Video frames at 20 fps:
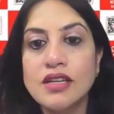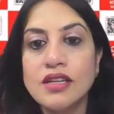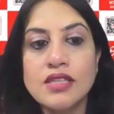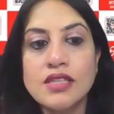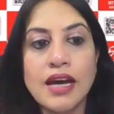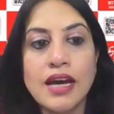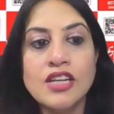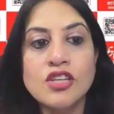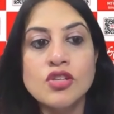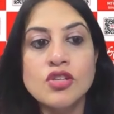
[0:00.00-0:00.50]

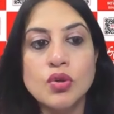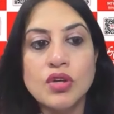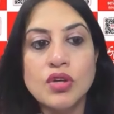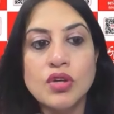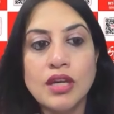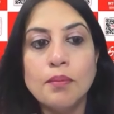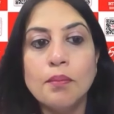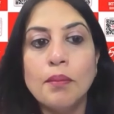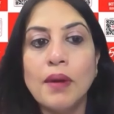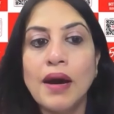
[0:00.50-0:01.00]
designed to
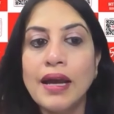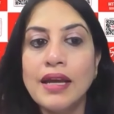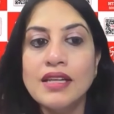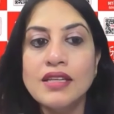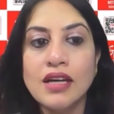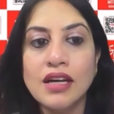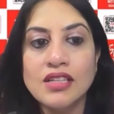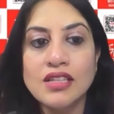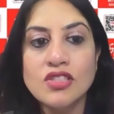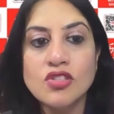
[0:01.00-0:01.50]
keep bile
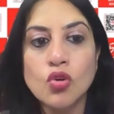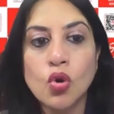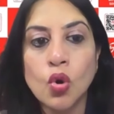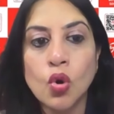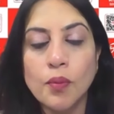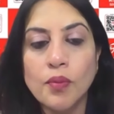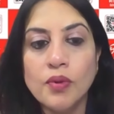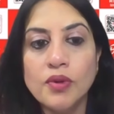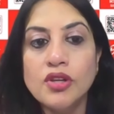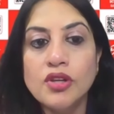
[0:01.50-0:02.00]
ducts
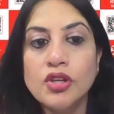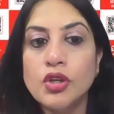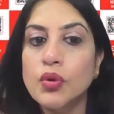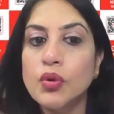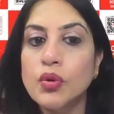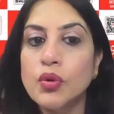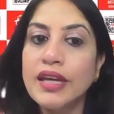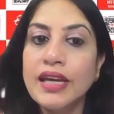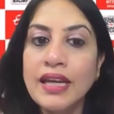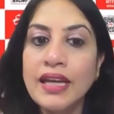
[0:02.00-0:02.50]
open
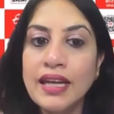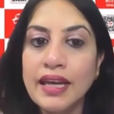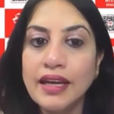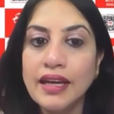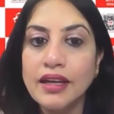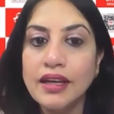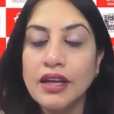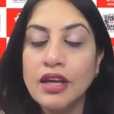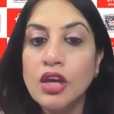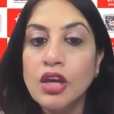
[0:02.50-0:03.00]
during
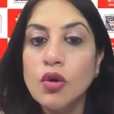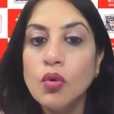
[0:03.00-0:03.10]
healing